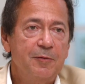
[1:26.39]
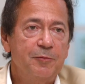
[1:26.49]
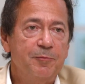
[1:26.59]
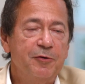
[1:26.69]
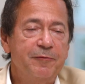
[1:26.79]

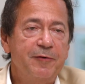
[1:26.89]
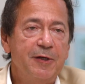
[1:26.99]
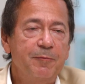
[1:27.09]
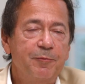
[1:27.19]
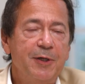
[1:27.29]

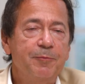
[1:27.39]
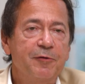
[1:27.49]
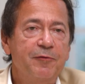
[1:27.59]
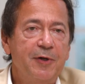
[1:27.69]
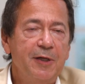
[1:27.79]
But by
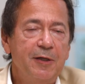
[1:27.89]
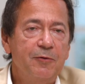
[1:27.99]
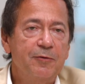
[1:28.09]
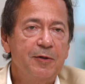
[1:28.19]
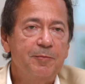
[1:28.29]
providing
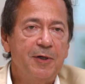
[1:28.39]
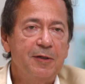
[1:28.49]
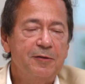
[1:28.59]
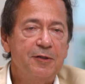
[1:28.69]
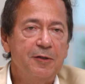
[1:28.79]
all the
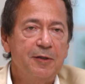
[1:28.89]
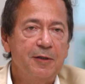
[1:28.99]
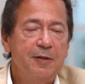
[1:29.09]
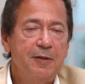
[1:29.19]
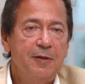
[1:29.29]

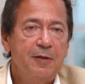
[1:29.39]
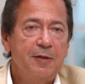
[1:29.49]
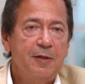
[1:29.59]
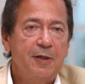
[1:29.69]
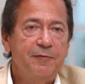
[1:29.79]
monetary
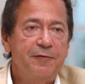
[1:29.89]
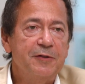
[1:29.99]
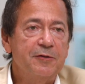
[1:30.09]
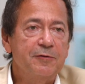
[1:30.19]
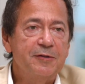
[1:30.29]
and
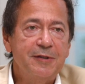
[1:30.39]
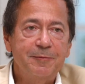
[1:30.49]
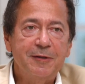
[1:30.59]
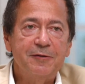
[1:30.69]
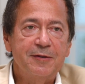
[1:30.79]
fiscal
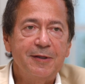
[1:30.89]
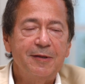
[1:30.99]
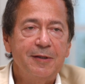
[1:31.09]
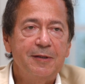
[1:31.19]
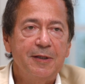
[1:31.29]
stimulus
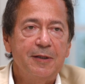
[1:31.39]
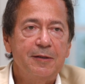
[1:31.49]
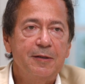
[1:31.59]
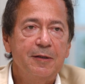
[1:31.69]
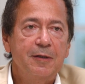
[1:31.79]
that they
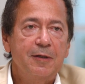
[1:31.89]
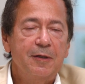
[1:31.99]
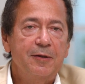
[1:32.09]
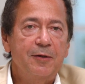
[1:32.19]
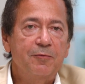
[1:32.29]
did,
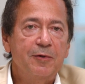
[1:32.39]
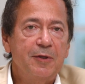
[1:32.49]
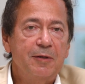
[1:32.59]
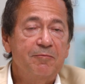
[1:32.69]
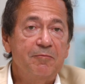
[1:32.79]
they
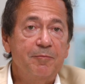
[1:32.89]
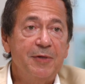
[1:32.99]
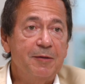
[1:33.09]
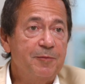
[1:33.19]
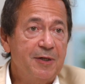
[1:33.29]
really
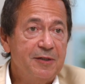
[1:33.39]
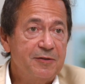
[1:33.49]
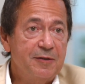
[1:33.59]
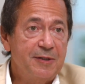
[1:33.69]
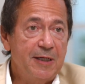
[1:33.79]

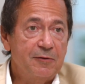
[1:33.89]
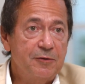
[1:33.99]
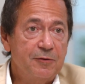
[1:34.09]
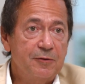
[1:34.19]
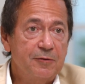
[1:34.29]
minimized the
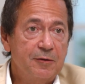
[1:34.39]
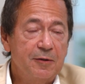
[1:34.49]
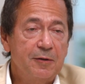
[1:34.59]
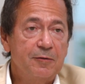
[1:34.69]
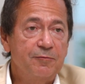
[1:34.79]
downturn,
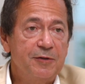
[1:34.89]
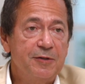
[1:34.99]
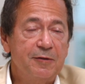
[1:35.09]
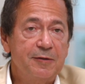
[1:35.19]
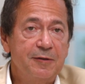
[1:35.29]

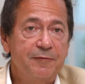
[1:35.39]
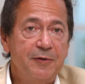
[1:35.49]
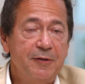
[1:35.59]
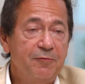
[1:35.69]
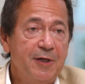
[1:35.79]
resulting in a
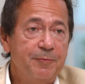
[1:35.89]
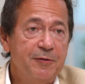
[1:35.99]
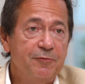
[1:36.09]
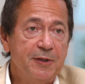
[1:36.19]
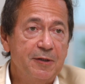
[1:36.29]
very
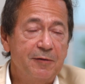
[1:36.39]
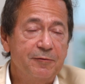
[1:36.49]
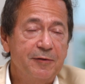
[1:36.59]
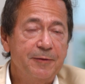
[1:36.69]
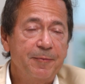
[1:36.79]
rapid
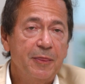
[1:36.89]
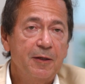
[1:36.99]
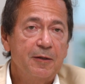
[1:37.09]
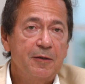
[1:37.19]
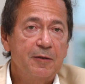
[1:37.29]
recovery,
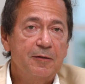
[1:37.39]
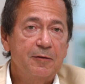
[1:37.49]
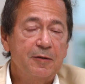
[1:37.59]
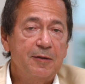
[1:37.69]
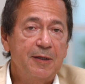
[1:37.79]

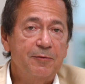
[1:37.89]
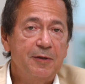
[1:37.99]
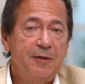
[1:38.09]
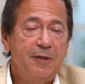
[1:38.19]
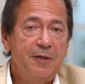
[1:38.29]

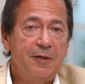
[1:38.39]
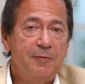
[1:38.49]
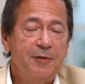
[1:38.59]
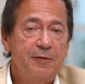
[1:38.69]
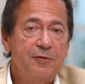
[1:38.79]
allowing the
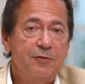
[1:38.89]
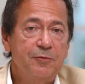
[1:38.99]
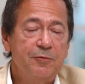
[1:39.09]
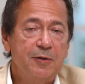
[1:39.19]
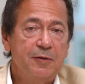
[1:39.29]
economy
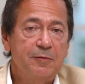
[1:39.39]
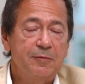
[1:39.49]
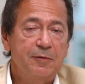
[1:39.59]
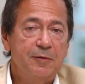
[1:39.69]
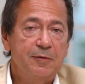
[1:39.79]
to
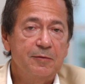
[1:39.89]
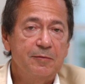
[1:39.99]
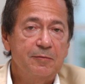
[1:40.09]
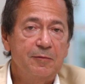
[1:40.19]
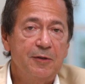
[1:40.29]

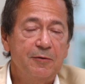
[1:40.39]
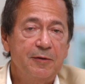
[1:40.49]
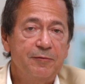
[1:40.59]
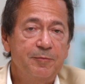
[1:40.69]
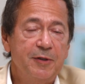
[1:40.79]

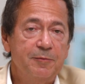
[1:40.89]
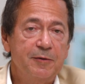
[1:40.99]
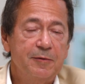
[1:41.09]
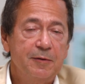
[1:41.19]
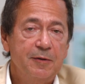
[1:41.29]
have a
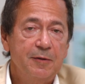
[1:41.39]
minimal